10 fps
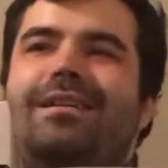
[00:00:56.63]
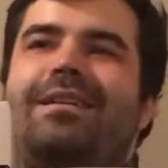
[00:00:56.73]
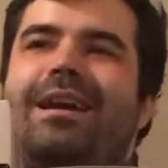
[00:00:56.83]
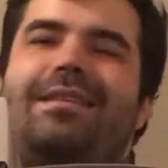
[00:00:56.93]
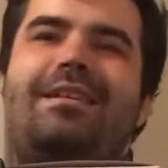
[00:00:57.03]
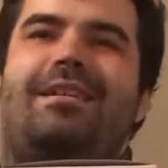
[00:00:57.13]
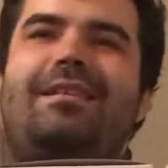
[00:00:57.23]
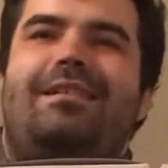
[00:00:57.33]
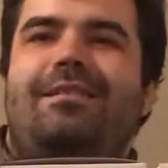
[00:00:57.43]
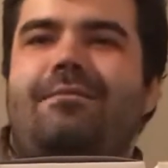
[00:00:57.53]
I think he
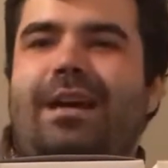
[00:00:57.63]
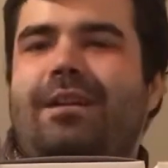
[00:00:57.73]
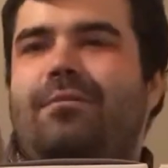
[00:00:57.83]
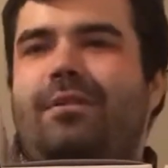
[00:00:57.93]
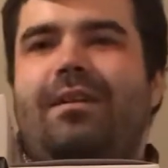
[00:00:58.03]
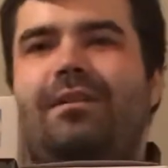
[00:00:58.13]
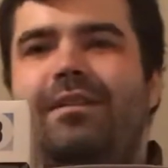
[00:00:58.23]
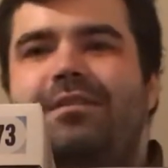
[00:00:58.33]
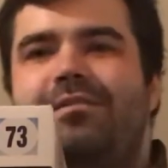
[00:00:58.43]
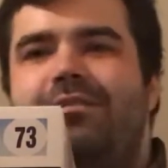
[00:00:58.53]
did kind of what a lot of
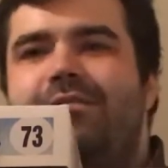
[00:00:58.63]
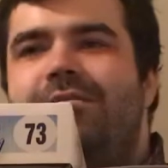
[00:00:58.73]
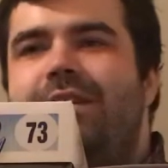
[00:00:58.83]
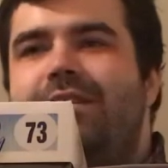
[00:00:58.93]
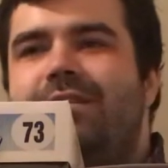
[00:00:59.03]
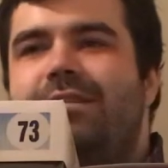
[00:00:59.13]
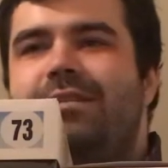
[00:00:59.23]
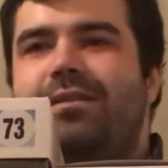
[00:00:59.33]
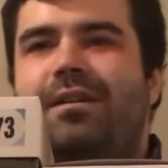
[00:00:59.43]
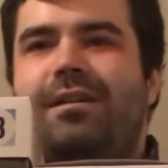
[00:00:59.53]
collectors do. He just
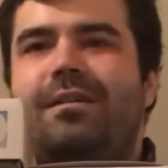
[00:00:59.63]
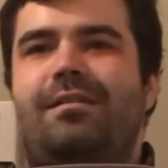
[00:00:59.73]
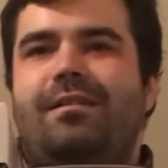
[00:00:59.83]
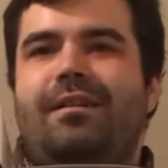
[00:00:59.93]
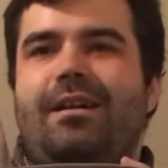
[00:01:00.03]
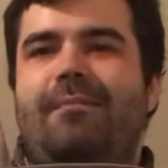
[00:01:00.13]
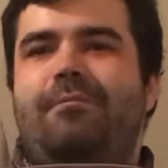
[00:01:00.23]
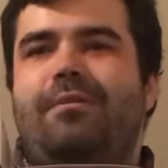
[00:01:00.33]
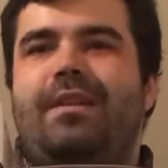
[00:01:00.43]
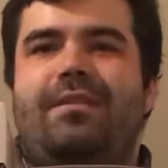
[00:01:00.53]
saw a
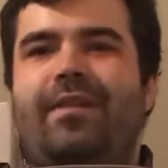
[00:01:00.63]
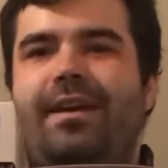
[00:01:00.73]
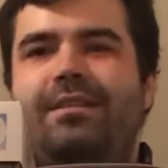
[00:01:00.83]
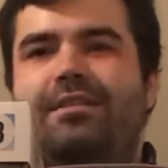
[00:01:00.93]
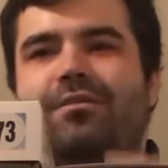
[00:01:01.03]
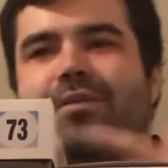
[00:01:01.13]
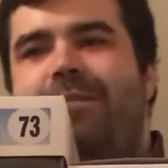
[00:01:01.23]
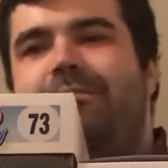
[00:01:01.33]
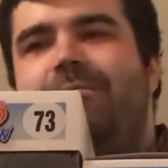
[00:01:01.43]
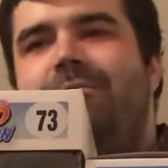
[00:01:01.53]
couple that he liked,
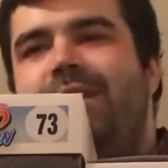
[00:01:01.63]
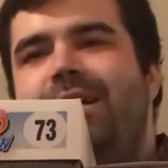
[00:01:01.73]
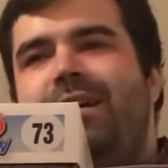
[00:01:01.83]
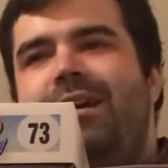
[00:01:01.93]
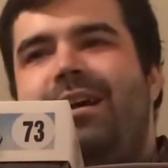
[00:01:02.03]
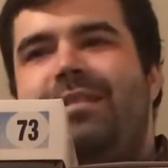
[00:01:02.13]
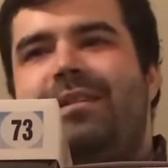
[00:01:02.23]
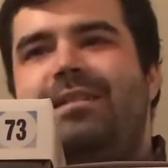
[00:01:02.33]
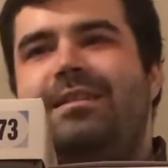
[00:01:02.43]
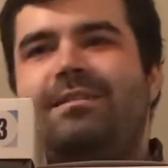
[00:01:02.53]
grabbed them, and
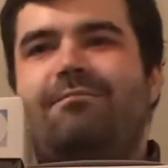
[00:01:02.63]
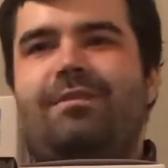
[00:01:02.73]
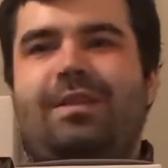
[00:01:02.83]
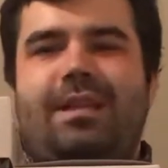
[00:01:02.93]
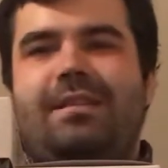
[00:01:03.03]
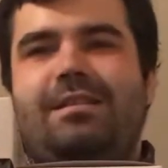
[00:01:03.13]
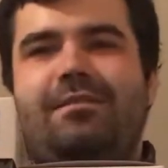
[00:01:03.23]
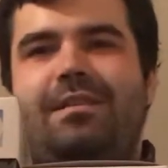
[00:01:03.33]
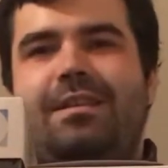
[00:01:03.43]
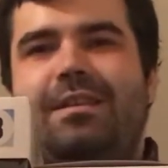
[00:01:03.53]
then didn't really
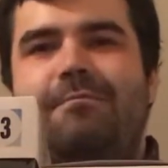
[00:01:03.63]
necessarily keep